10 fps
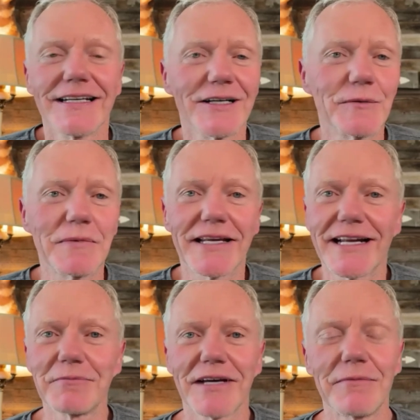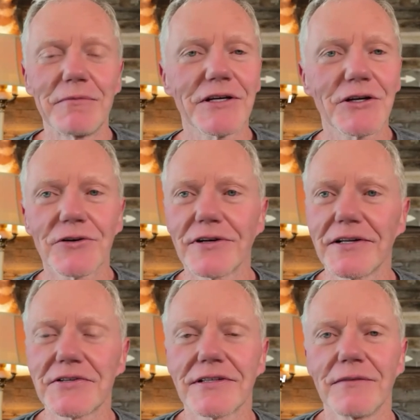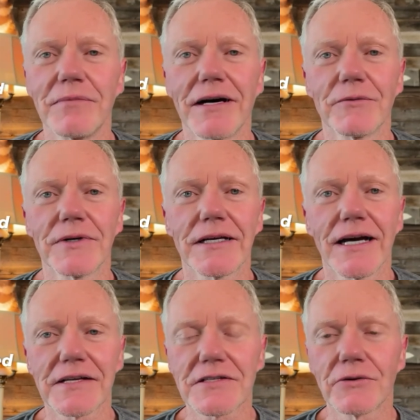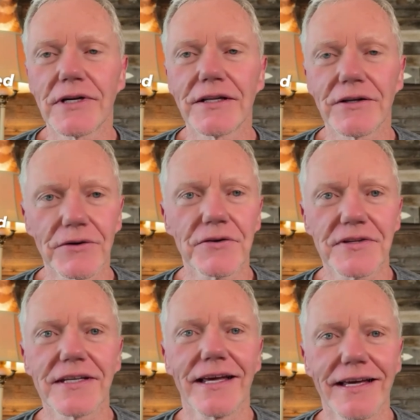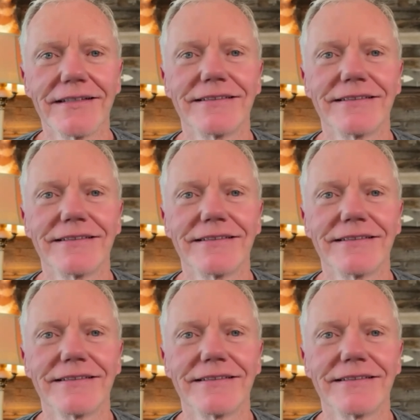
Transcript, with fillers: Oh man, I'm, I'm encouraged about what God is doing in the earth today.